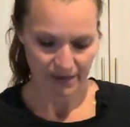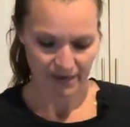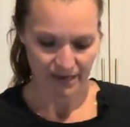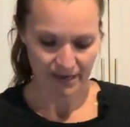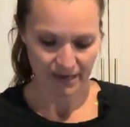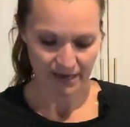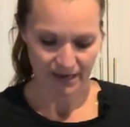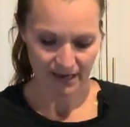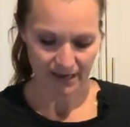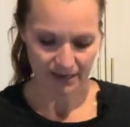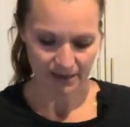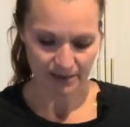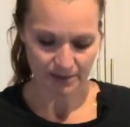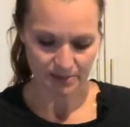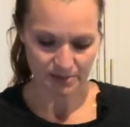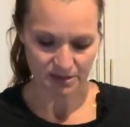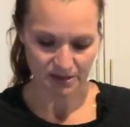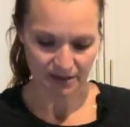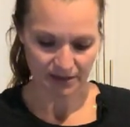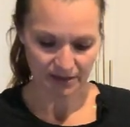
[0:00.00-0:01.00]
and adding them
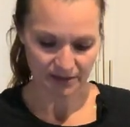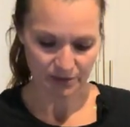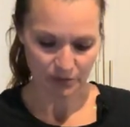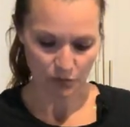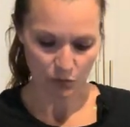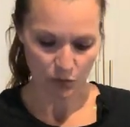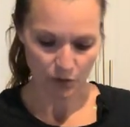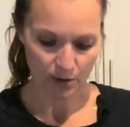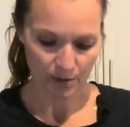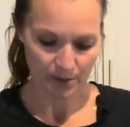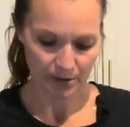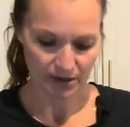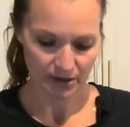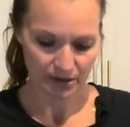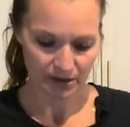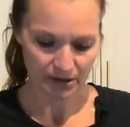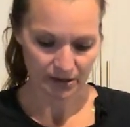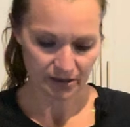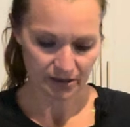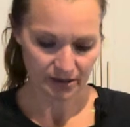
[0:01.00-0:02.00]
to like their Walmart
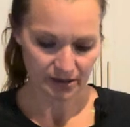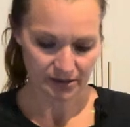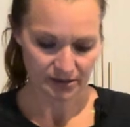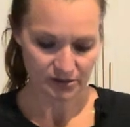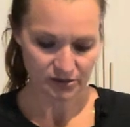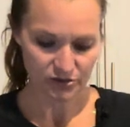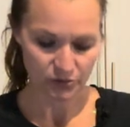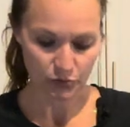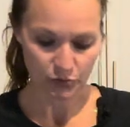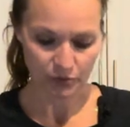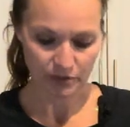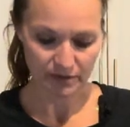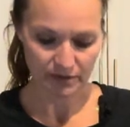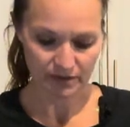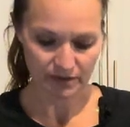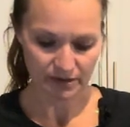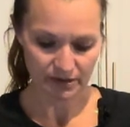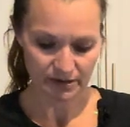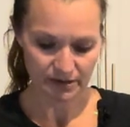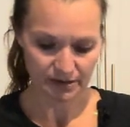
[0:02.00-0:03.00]
cart. So
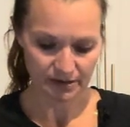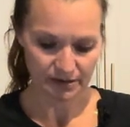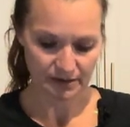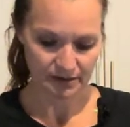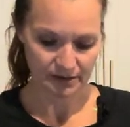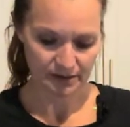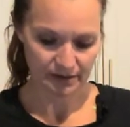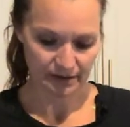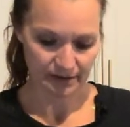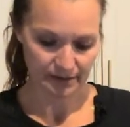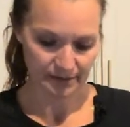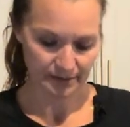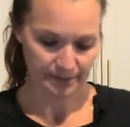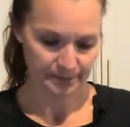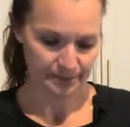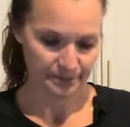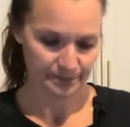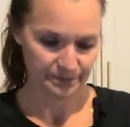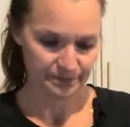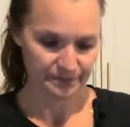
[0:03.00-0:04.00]
whoever
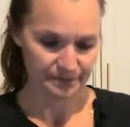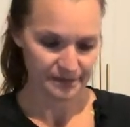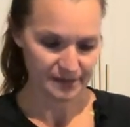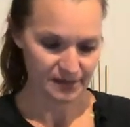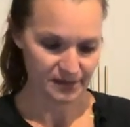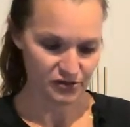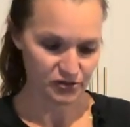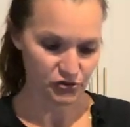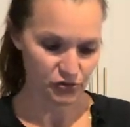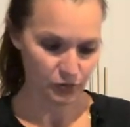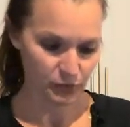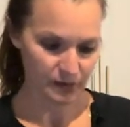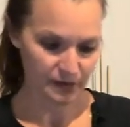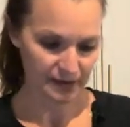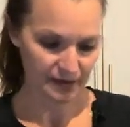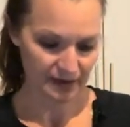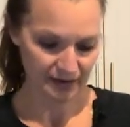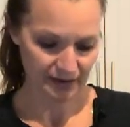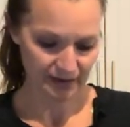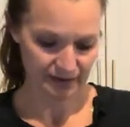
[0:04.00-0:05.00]
is doing
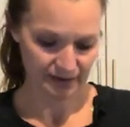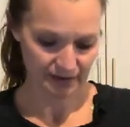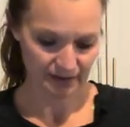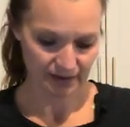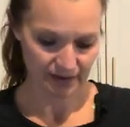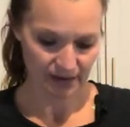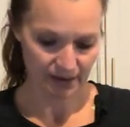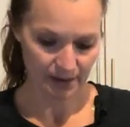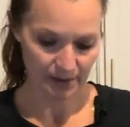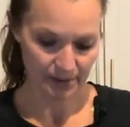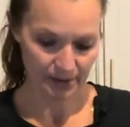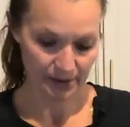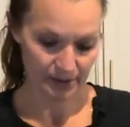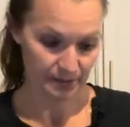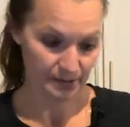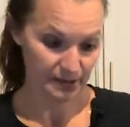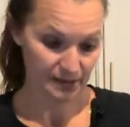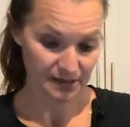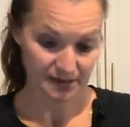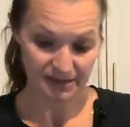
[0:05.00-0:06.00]
that, comment,
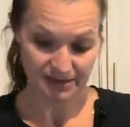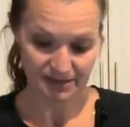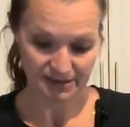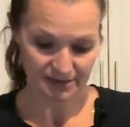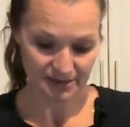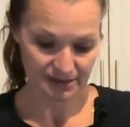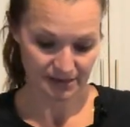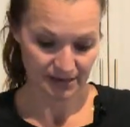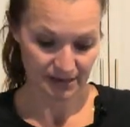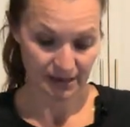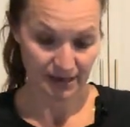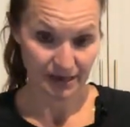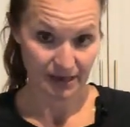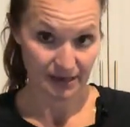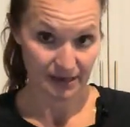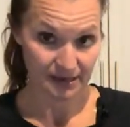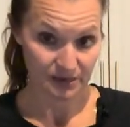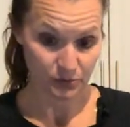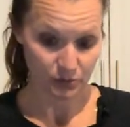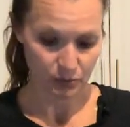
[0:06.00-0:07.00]
because
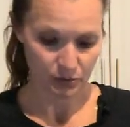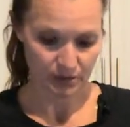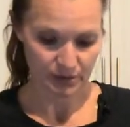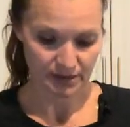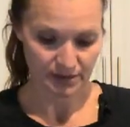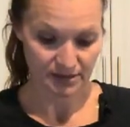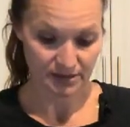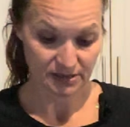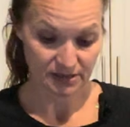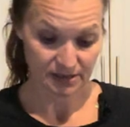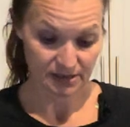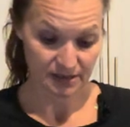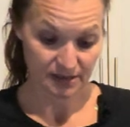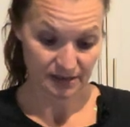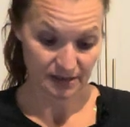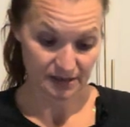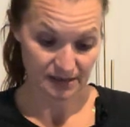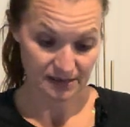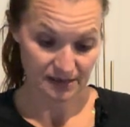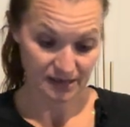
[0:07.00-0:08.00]
it's
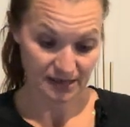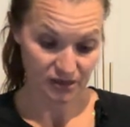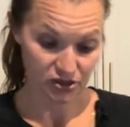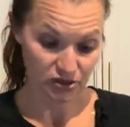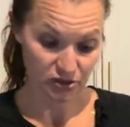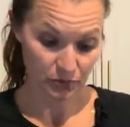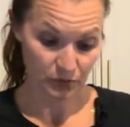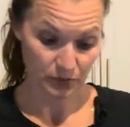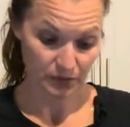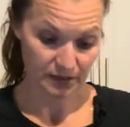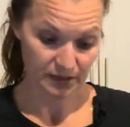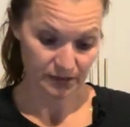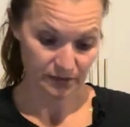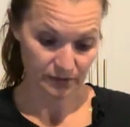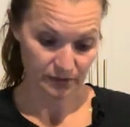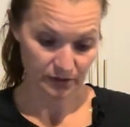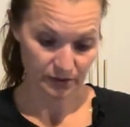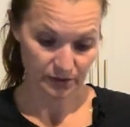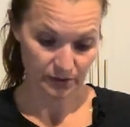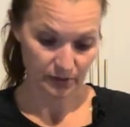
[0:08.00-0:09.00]
actually working
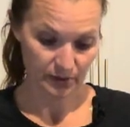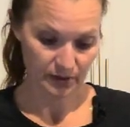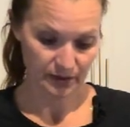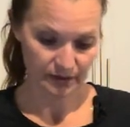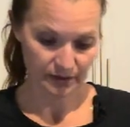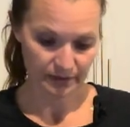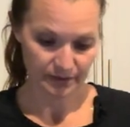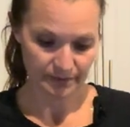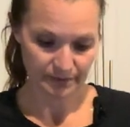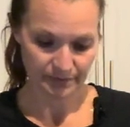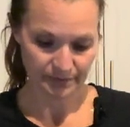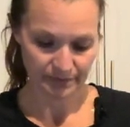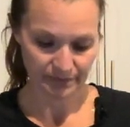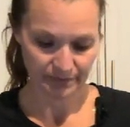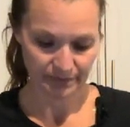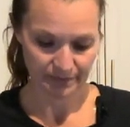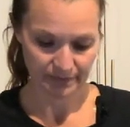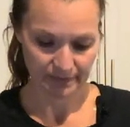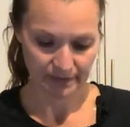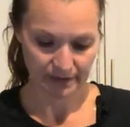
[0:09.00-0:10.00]
really well
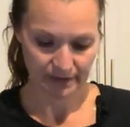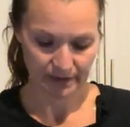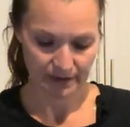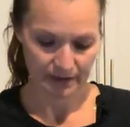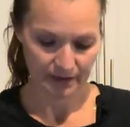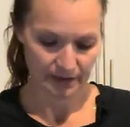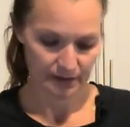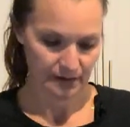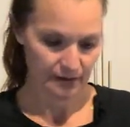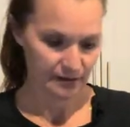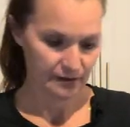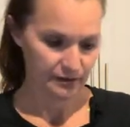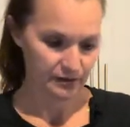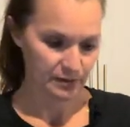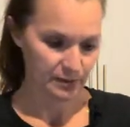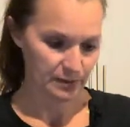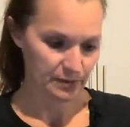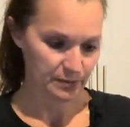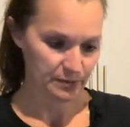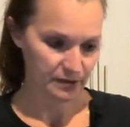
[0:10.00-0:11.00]
for
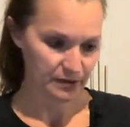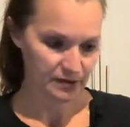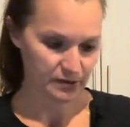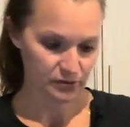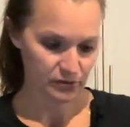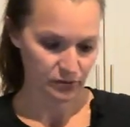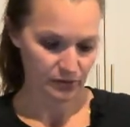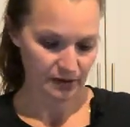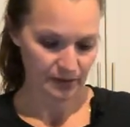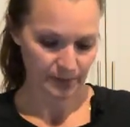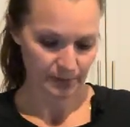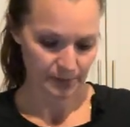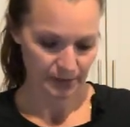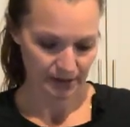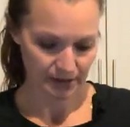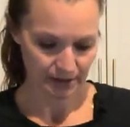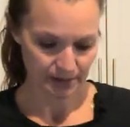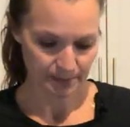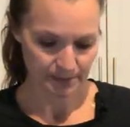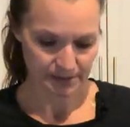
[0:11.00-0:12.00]
people that do a lot of
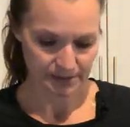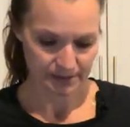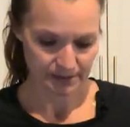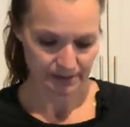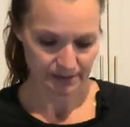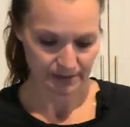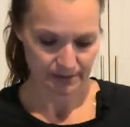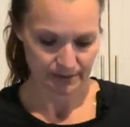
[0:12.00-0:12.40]
pickups.